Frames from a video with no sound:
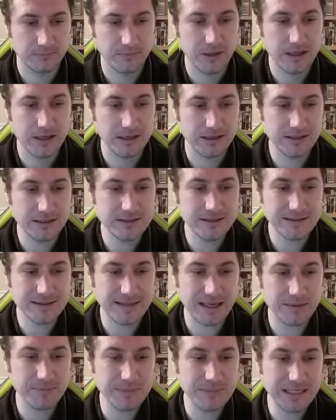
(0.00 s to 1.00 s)
is that
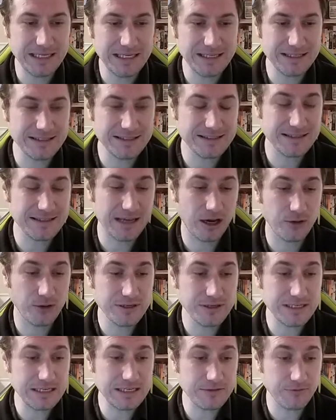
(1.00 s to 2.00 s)
that mean is now
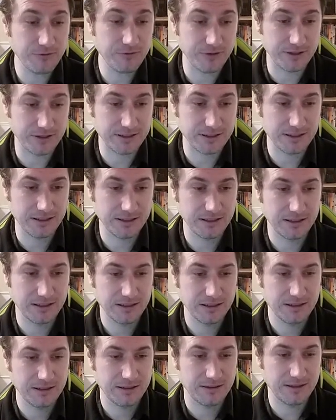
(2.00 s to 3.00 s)
different,
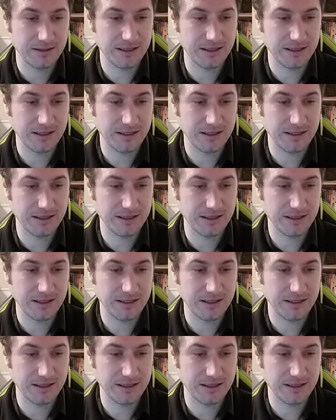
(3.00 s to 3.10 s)
that